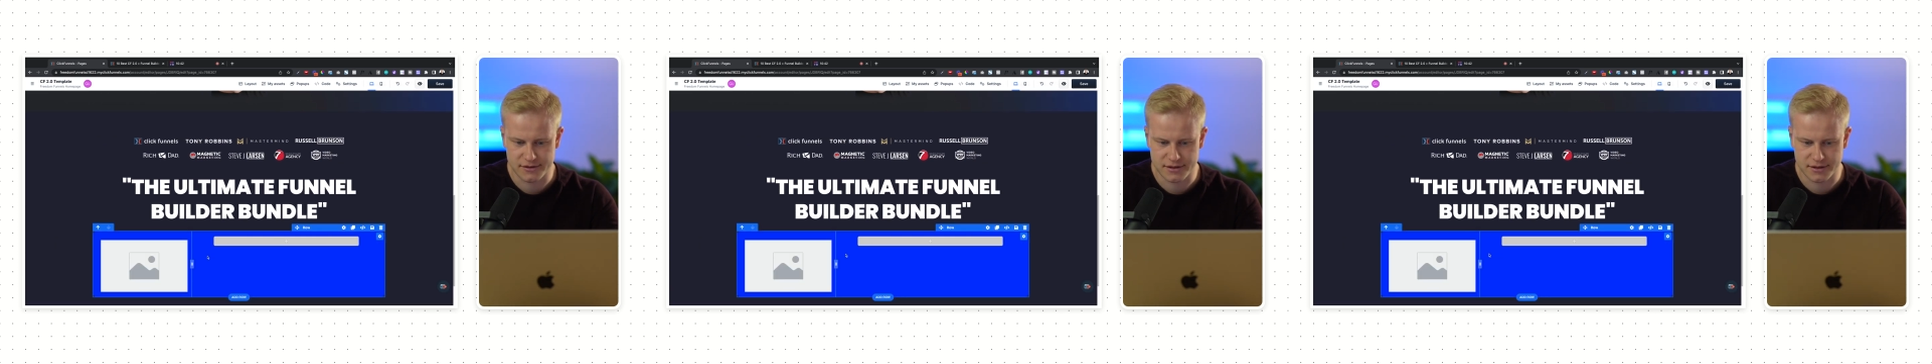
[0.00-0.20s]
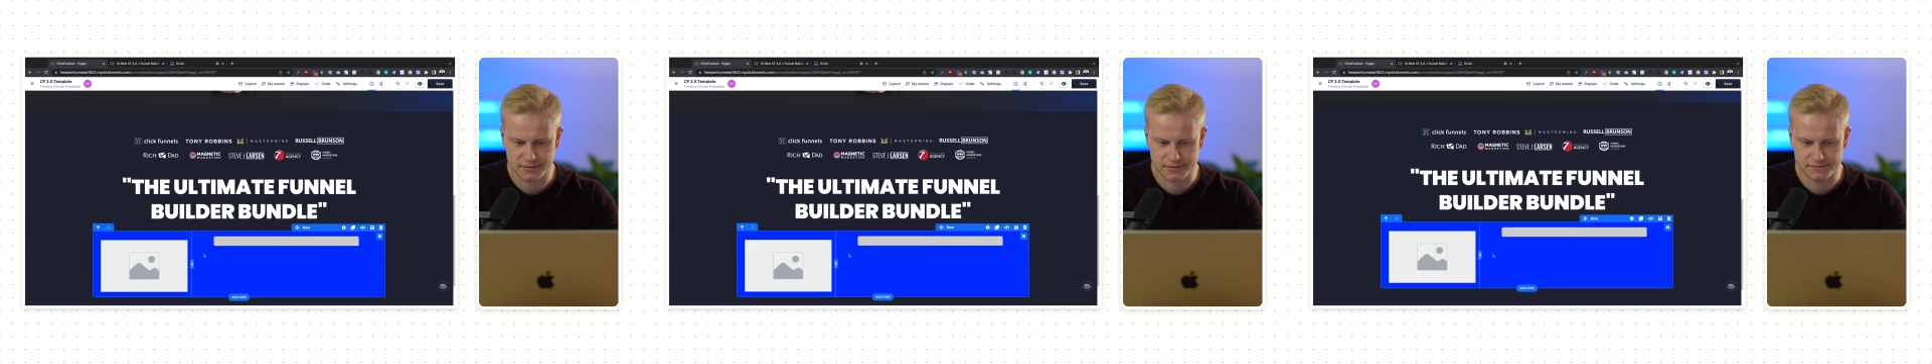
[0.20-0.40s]

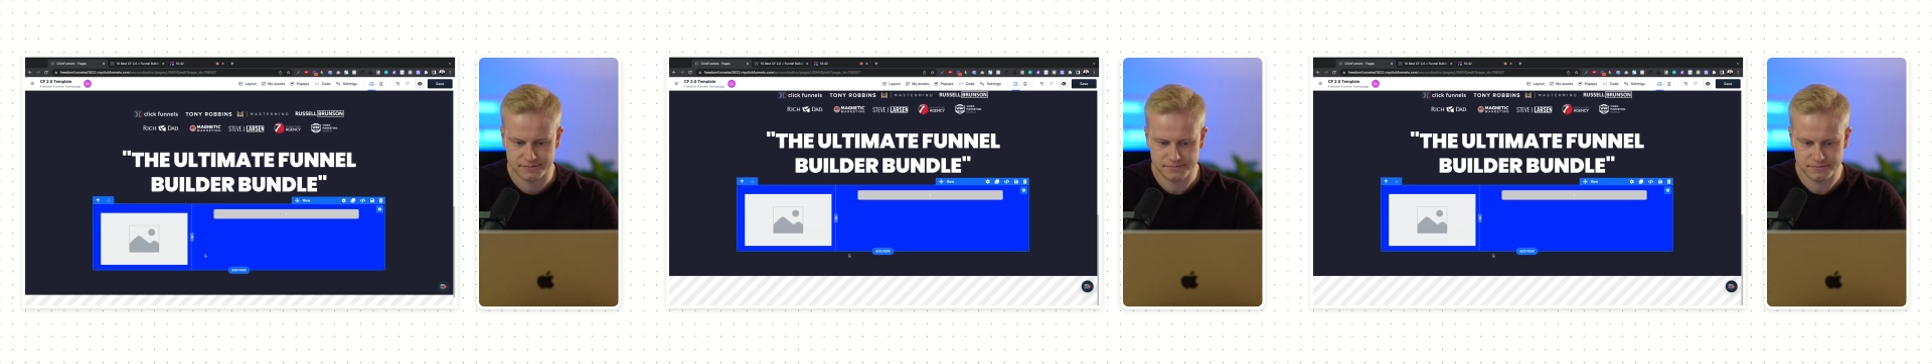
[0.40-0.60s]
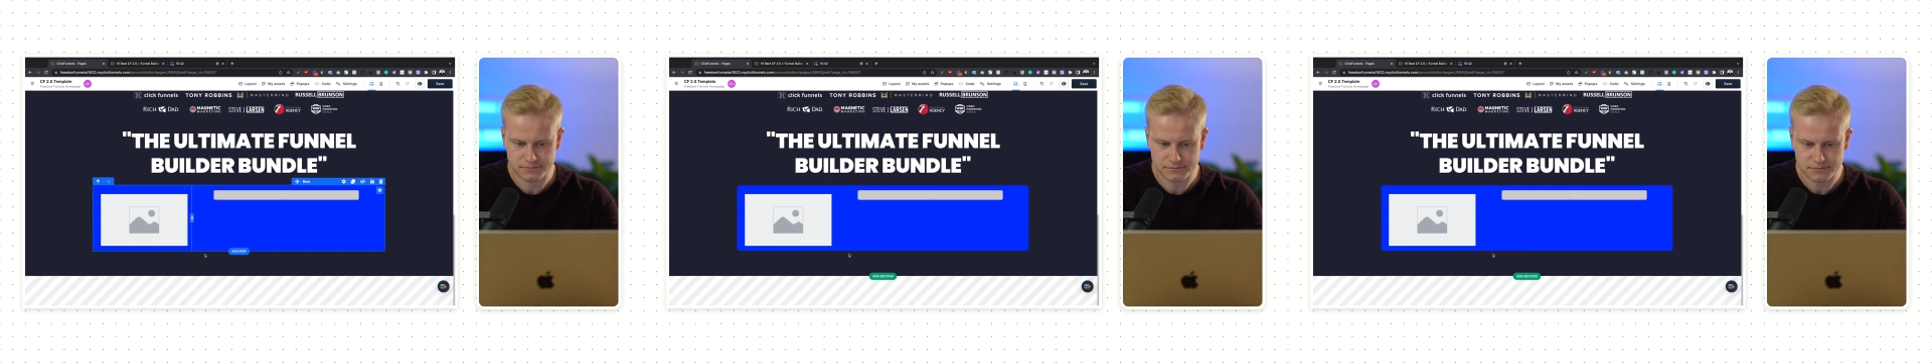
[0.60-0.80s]
So
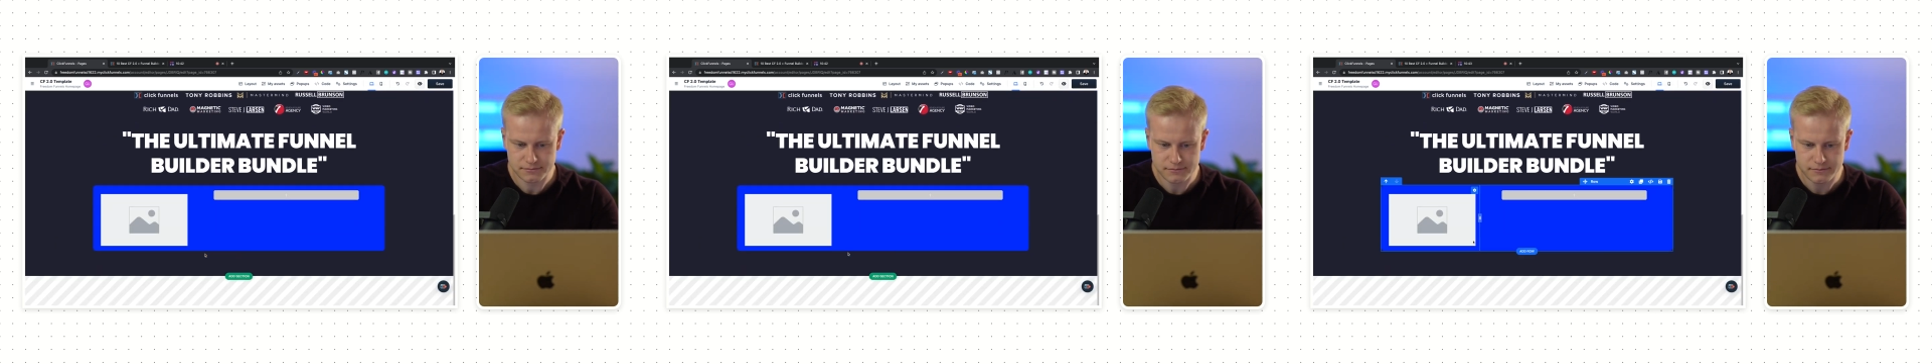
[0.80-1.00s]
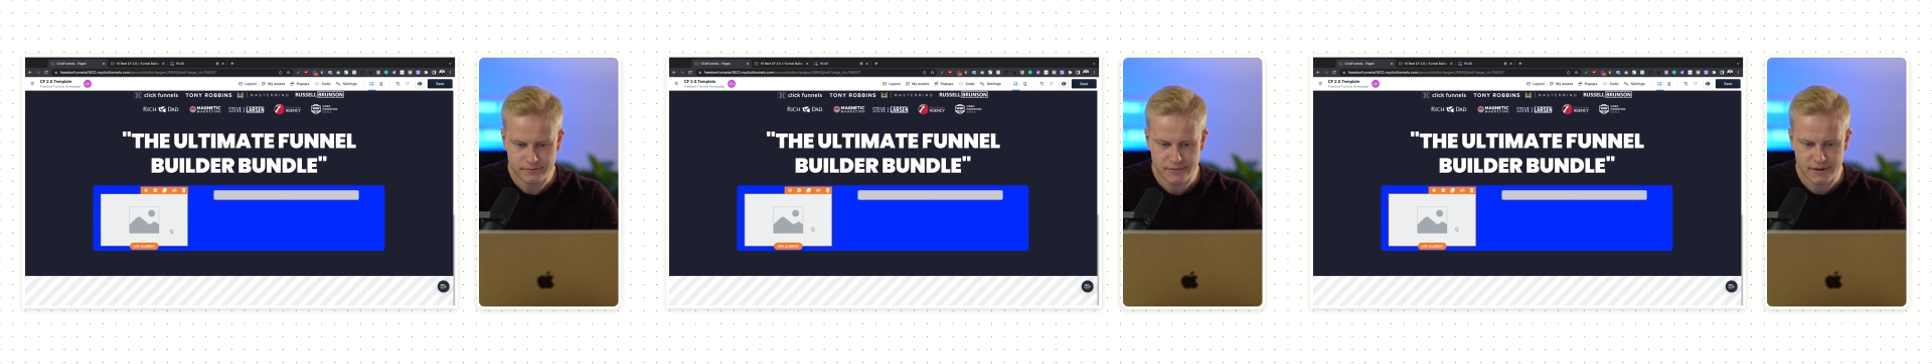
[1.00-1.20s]

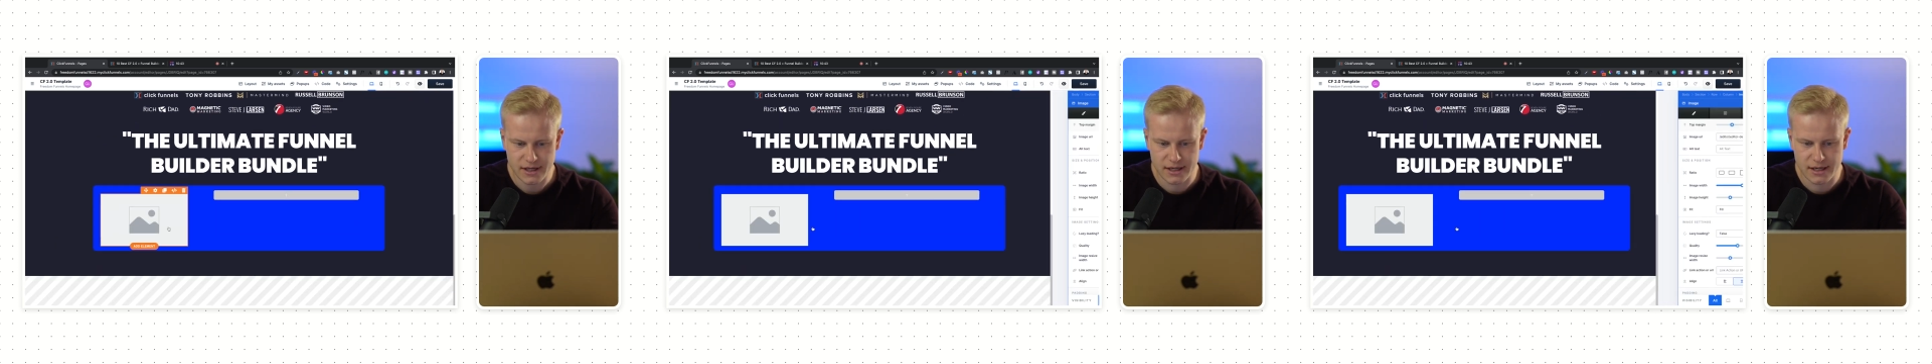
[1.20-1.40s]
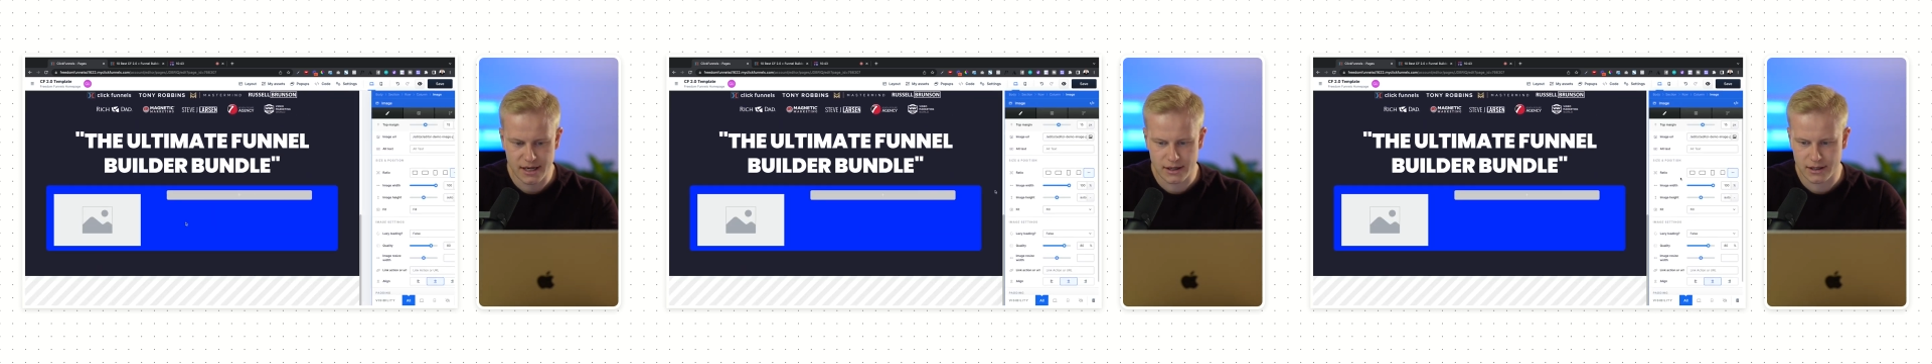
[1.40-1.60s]

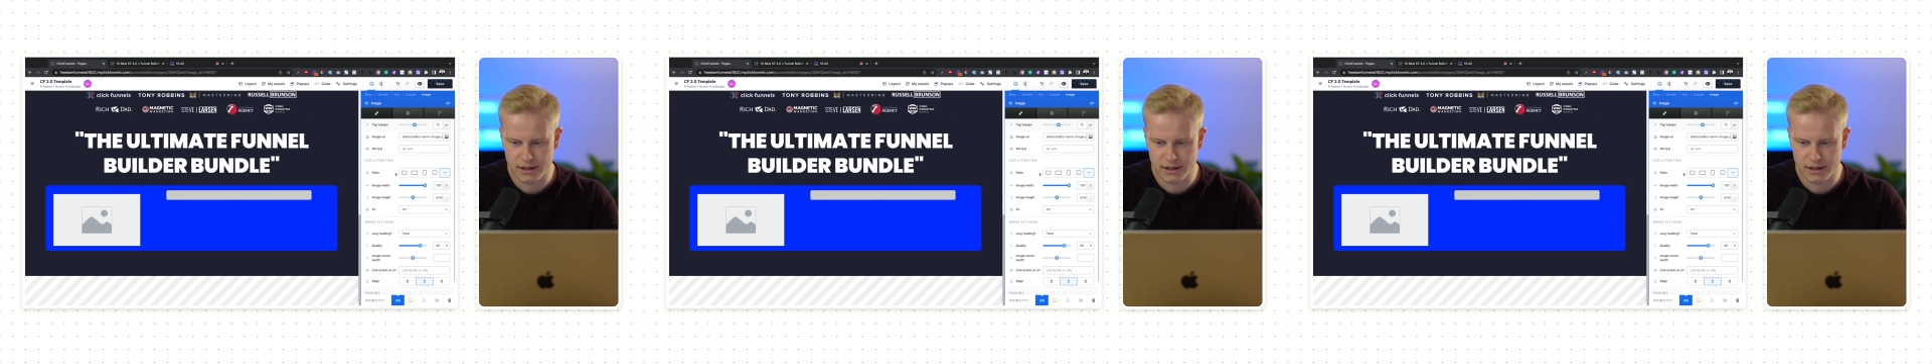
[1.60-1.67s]
now